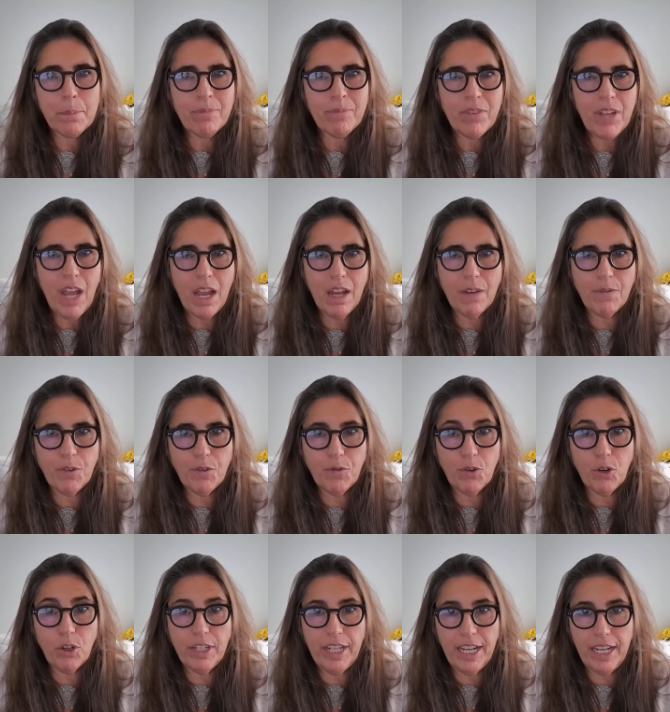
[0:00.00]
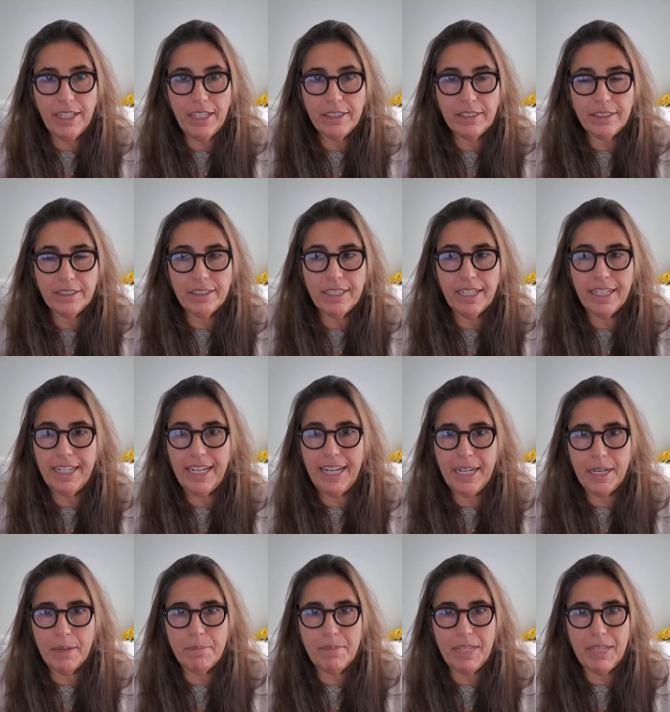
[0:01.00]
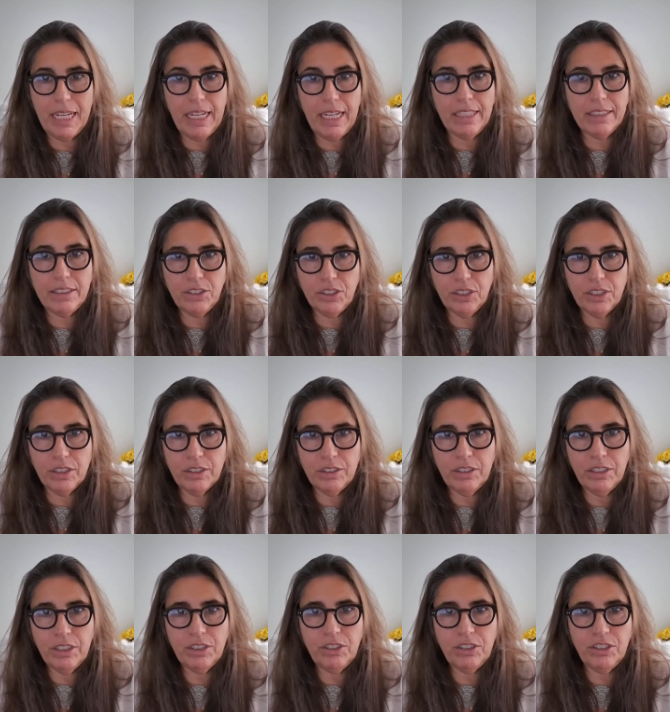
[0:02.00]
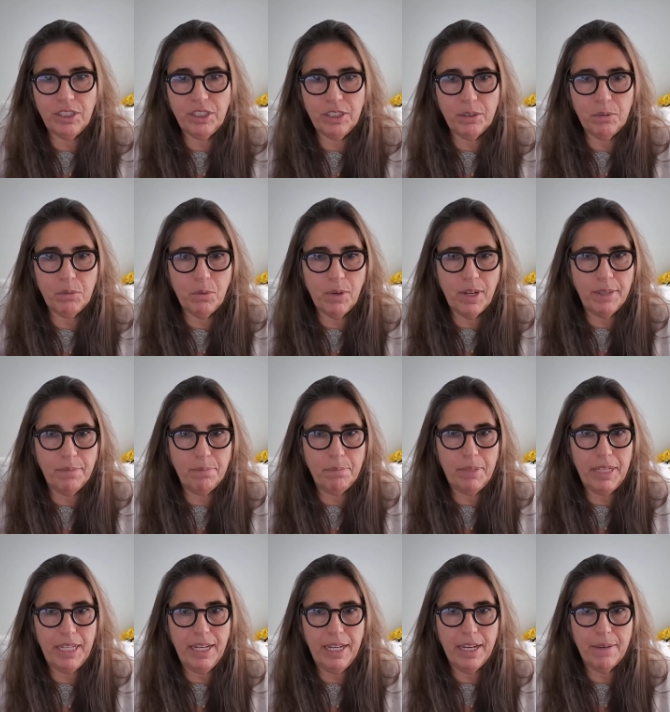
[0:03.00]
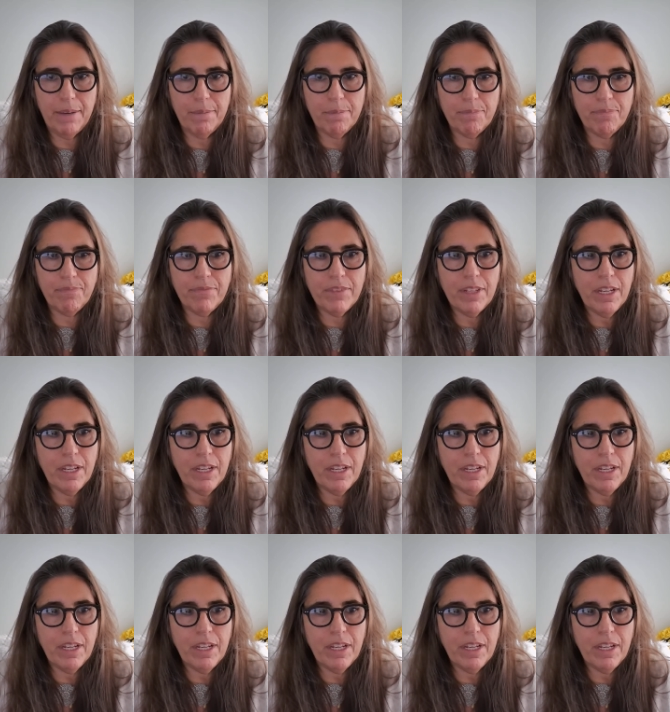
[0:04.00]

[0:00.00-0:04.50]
uh, for four days, 9 a.m. Eastern to 1 p.m.